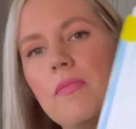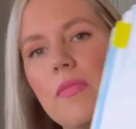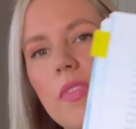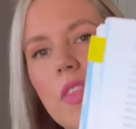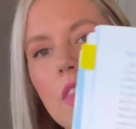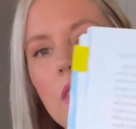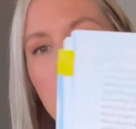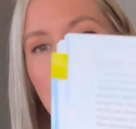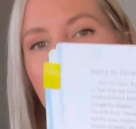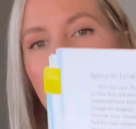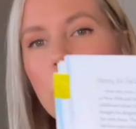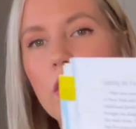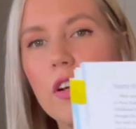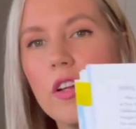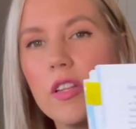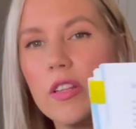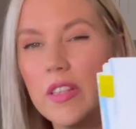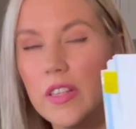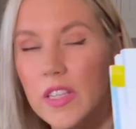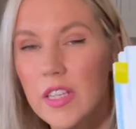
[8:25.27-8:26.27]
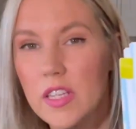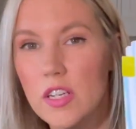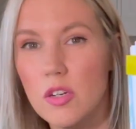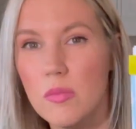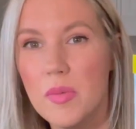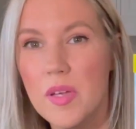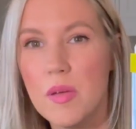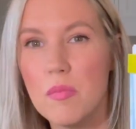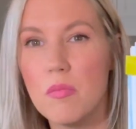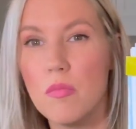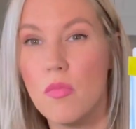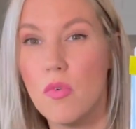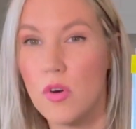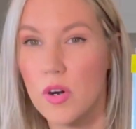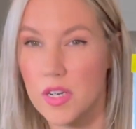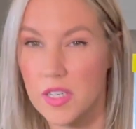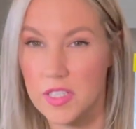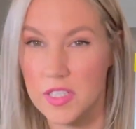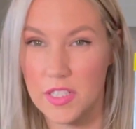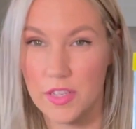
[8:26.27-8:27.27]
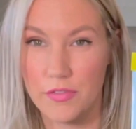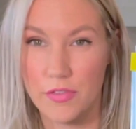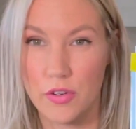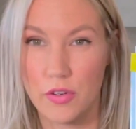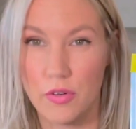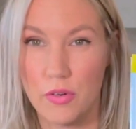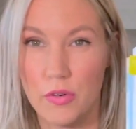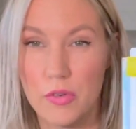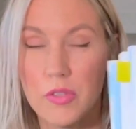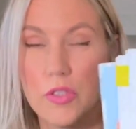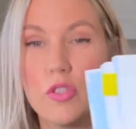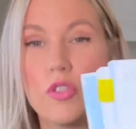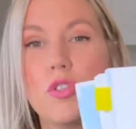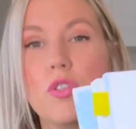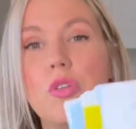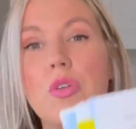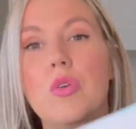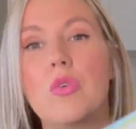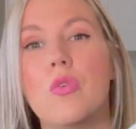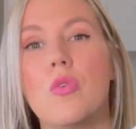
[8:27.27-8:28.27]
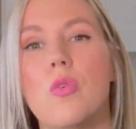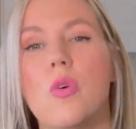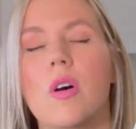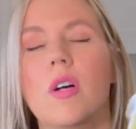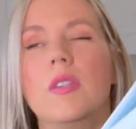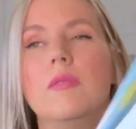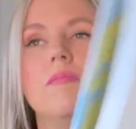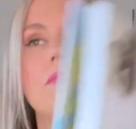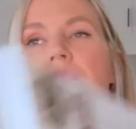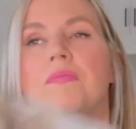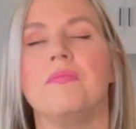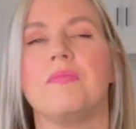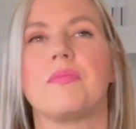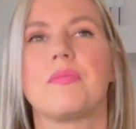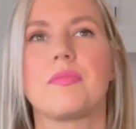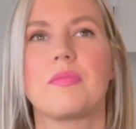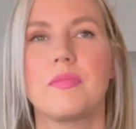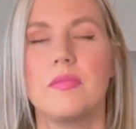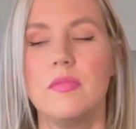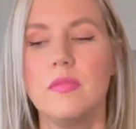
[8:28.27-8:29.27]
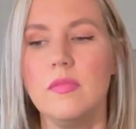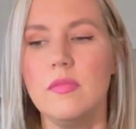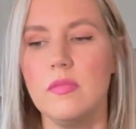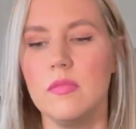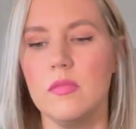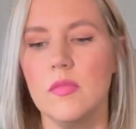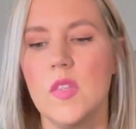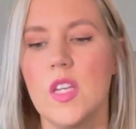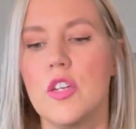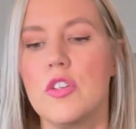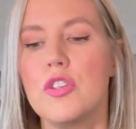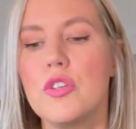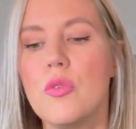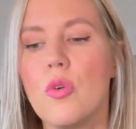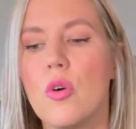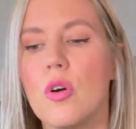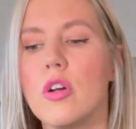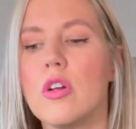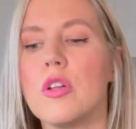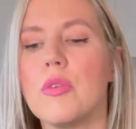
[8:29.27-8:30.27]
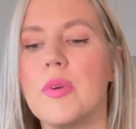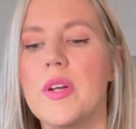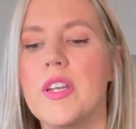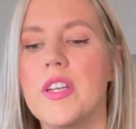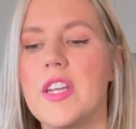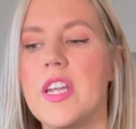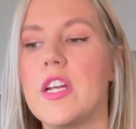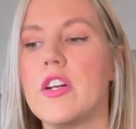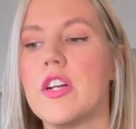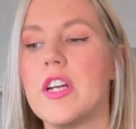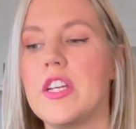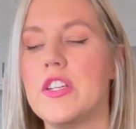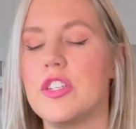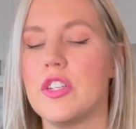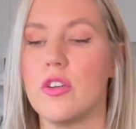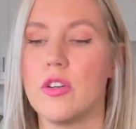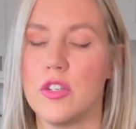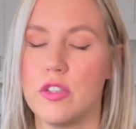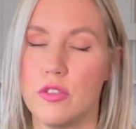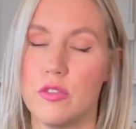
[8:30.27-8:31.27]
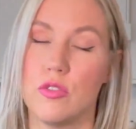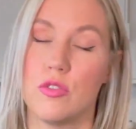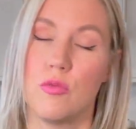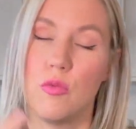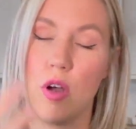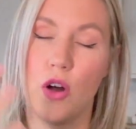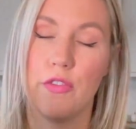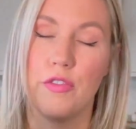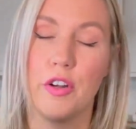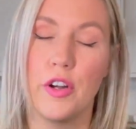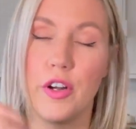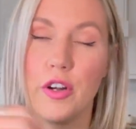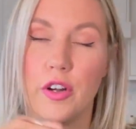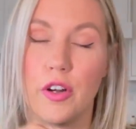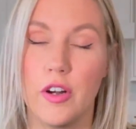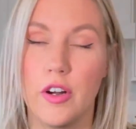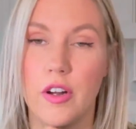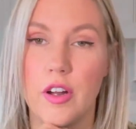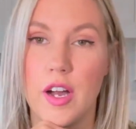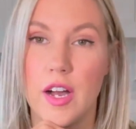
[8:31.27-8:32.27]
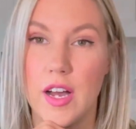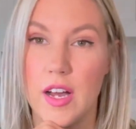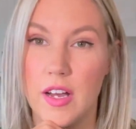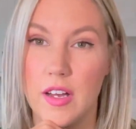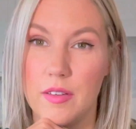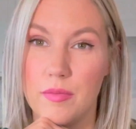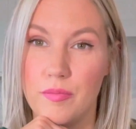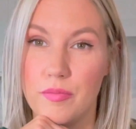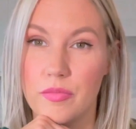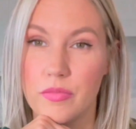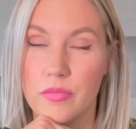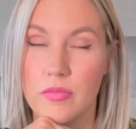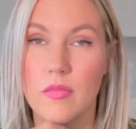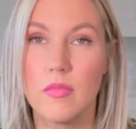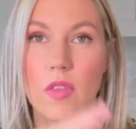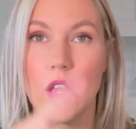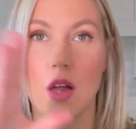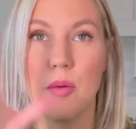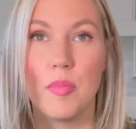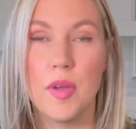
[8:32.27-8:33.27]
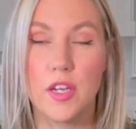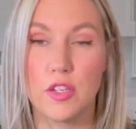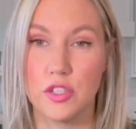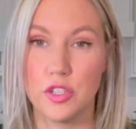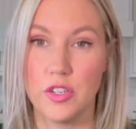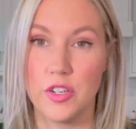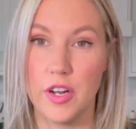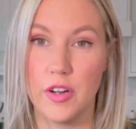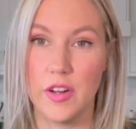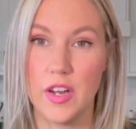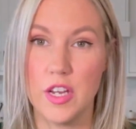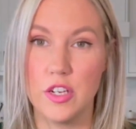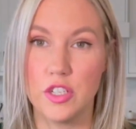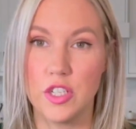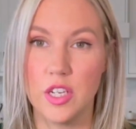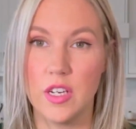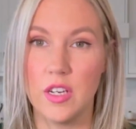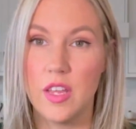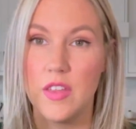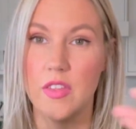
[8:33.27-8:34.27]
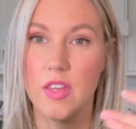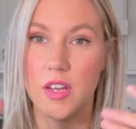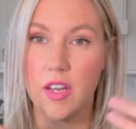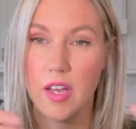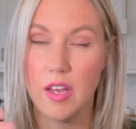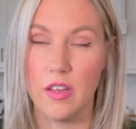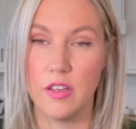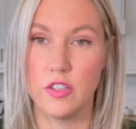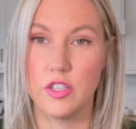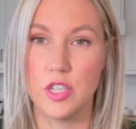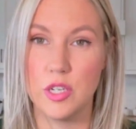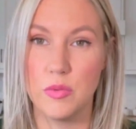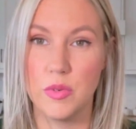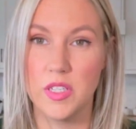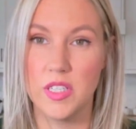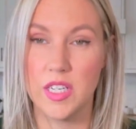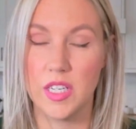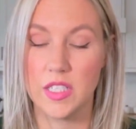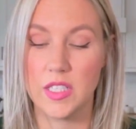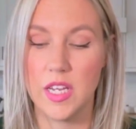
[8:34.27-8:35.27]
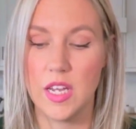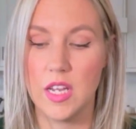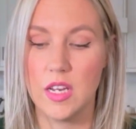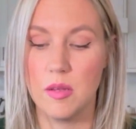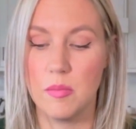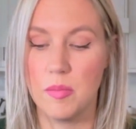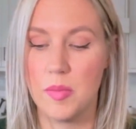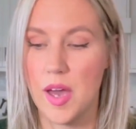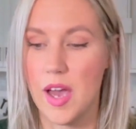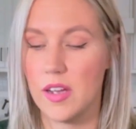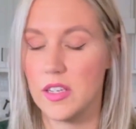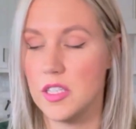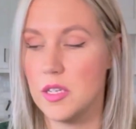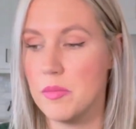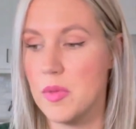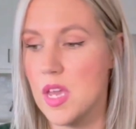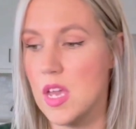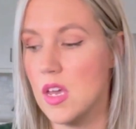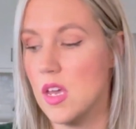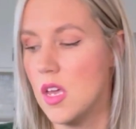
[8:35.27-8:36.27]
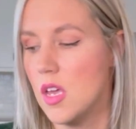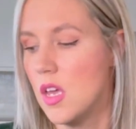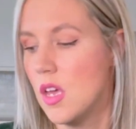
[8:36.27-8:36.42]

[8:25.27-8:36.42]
They're a little bit more difficult to do oral or written narration, or well, for her, a picture narration, and then she would dictate it back to me.